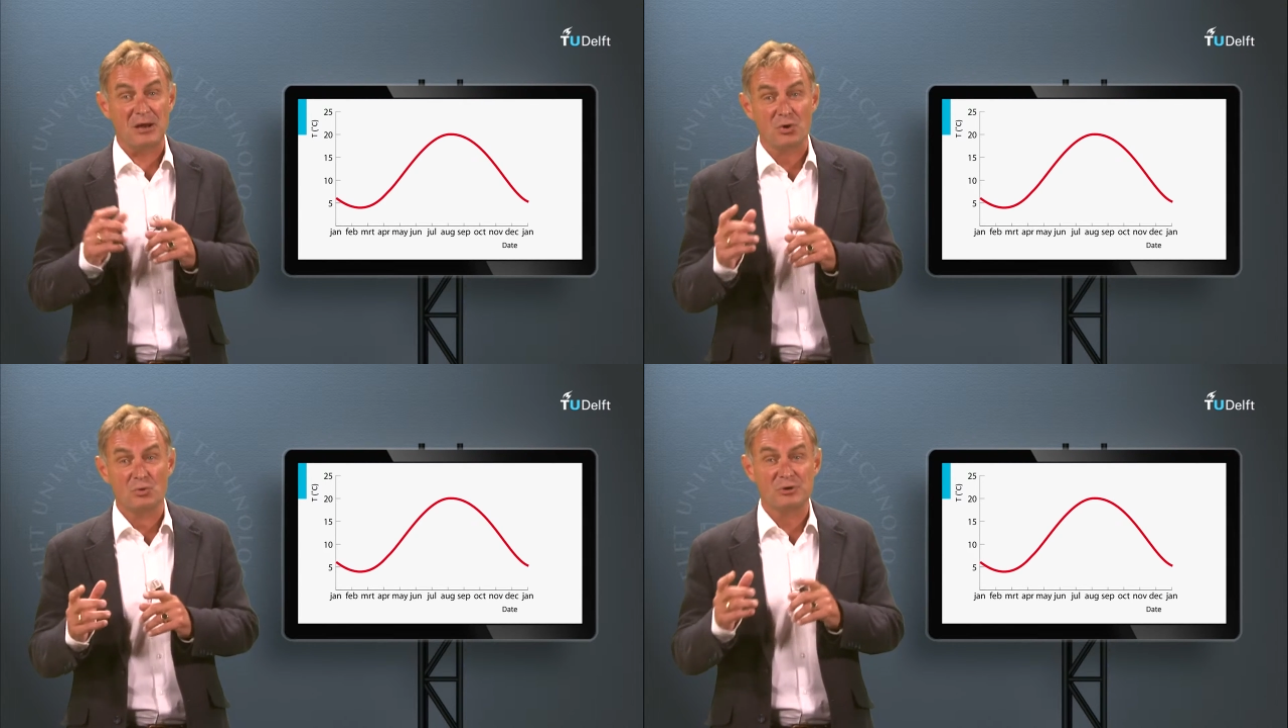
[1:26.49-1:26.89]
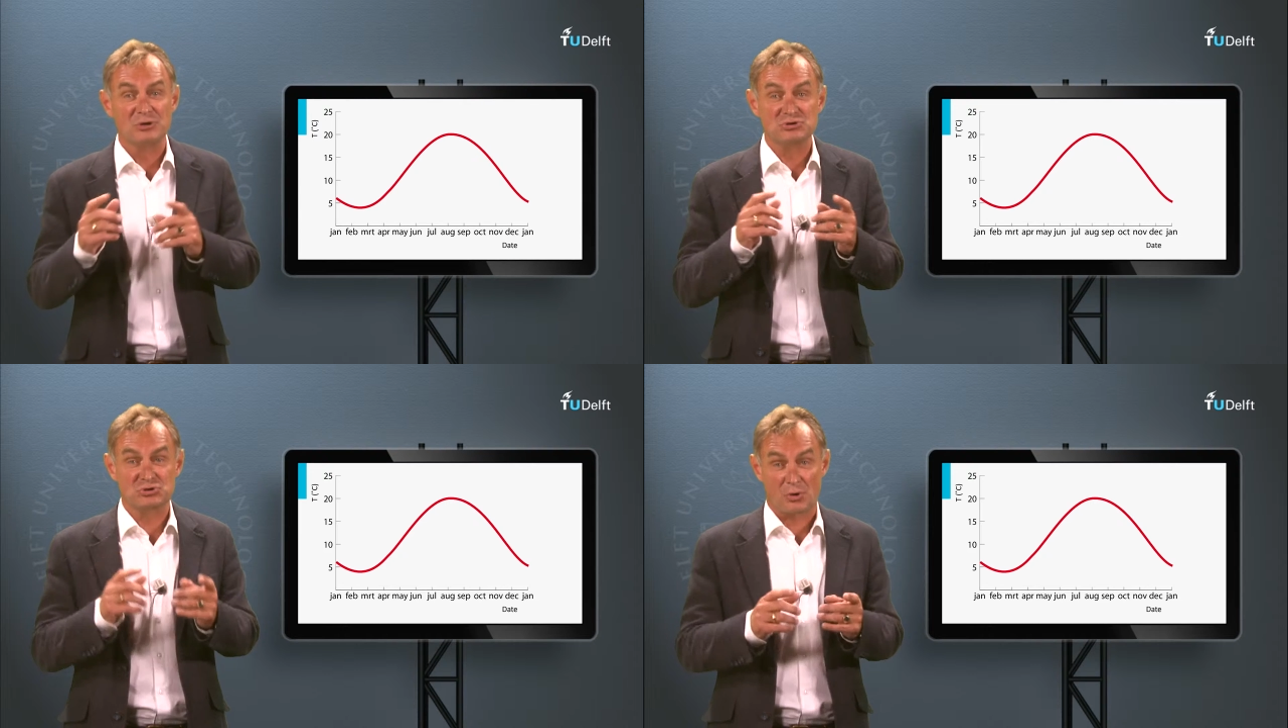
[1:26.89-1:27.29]

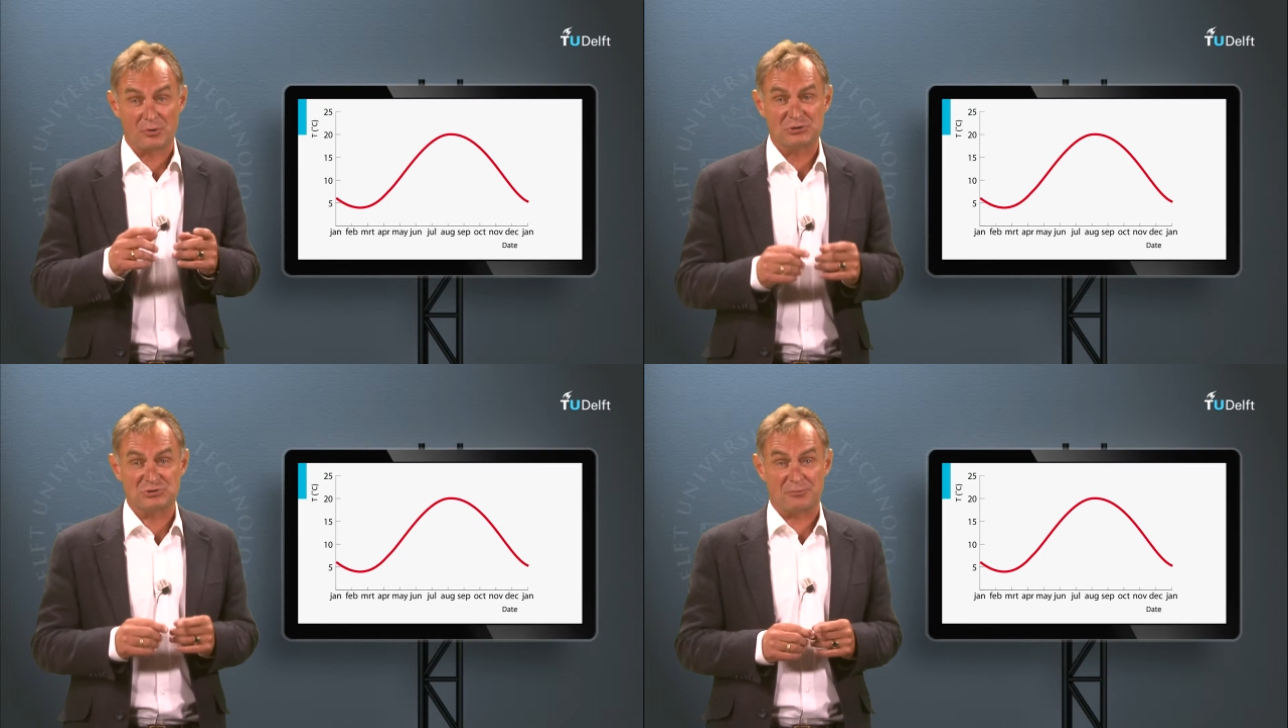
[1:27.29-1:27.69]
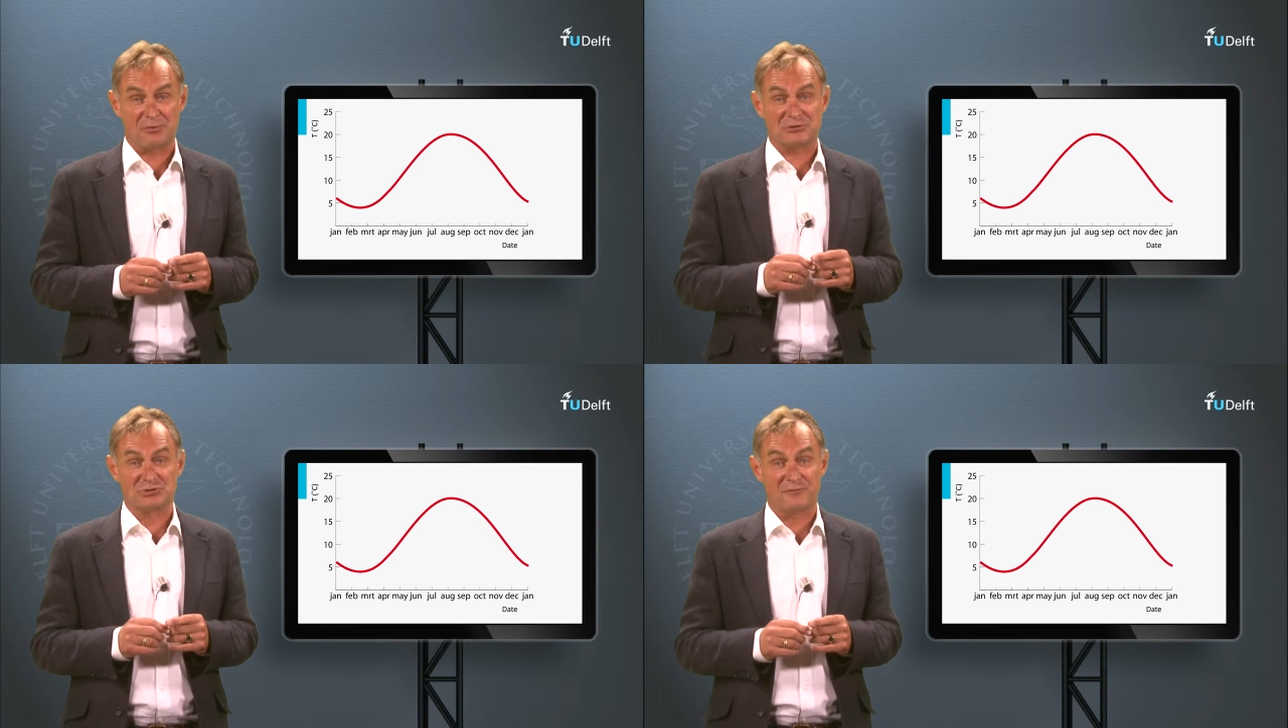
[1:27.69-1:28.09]
including storage in
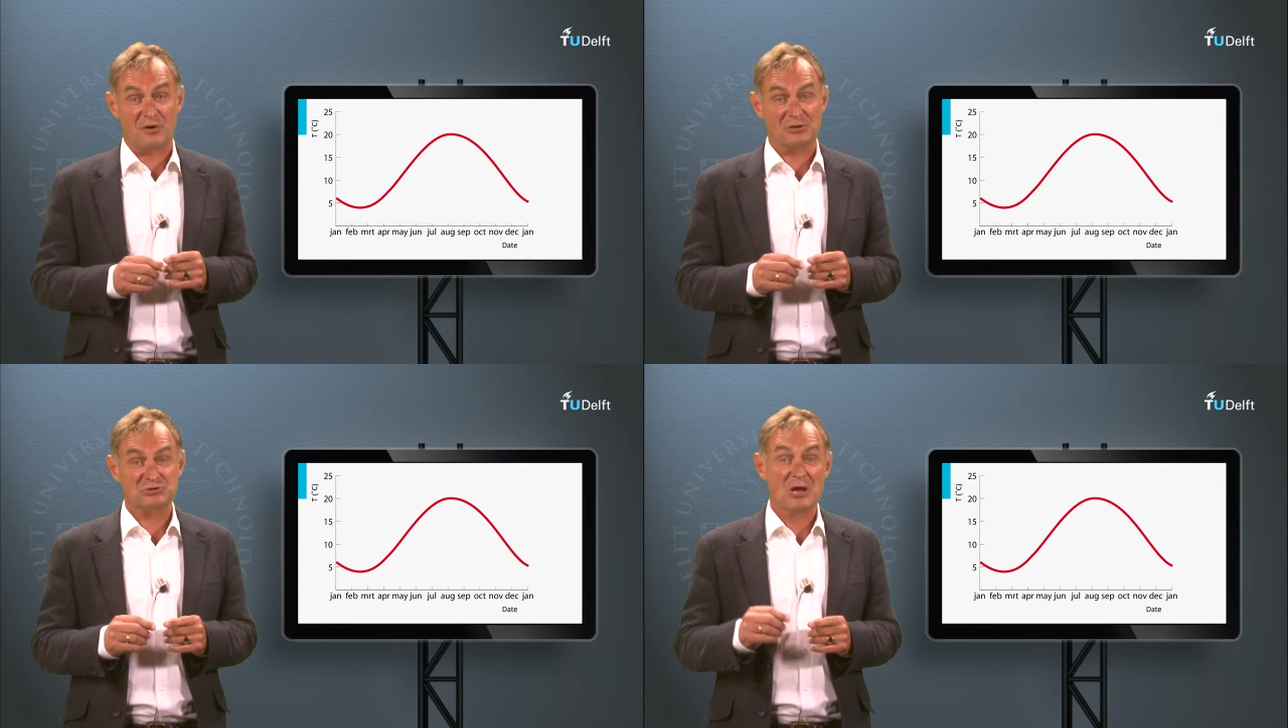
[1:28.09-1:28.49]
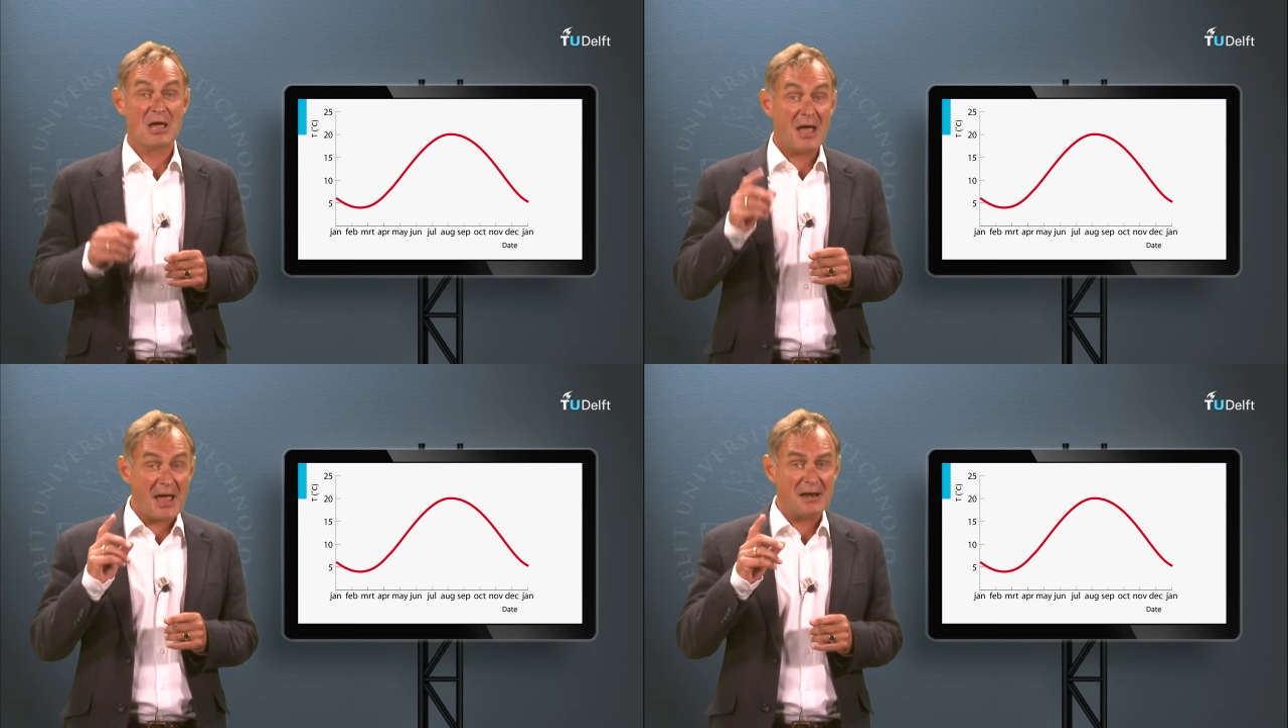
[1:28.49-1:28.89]
reservoirs
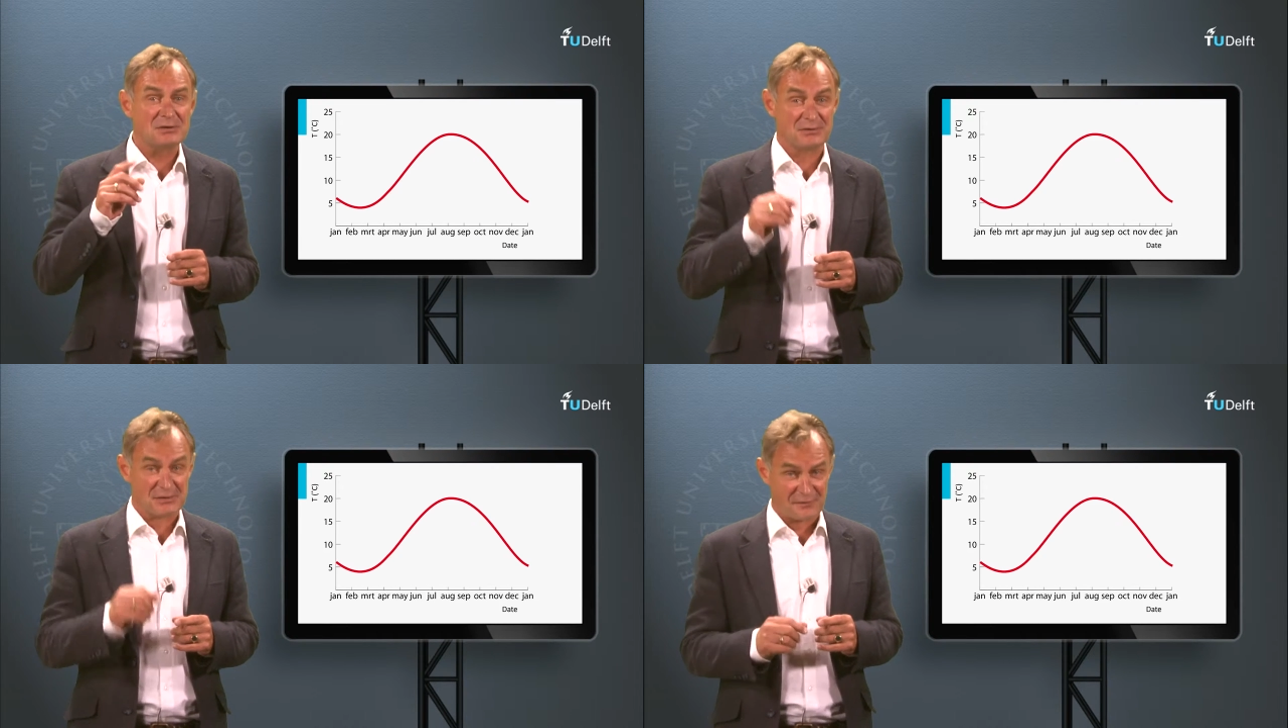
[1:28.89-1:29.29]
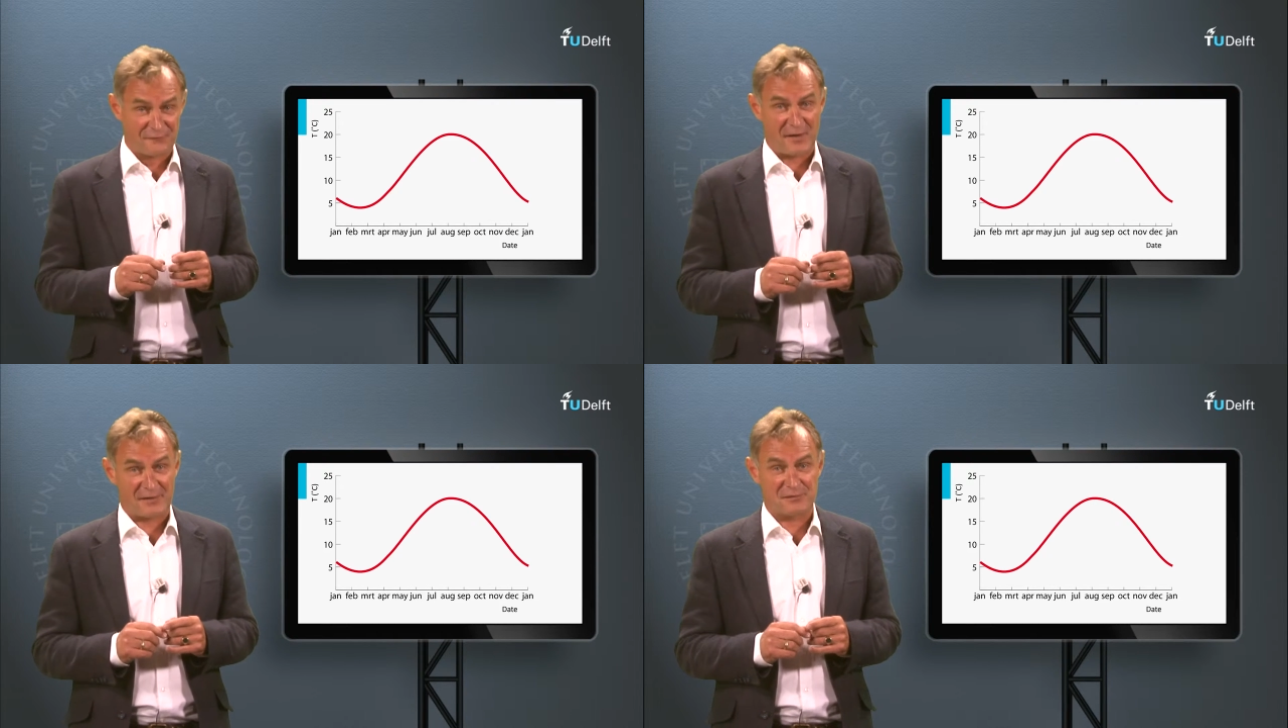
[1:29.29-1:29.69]
and
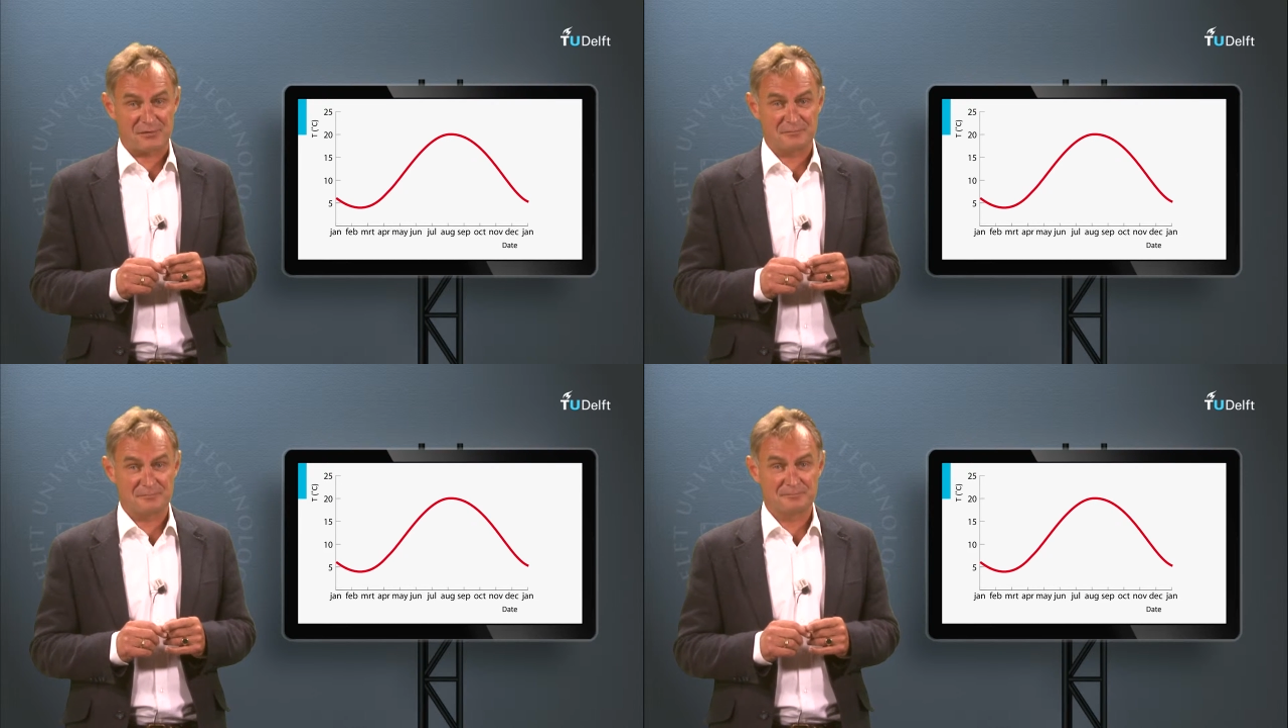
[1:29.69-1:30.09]
disinfection.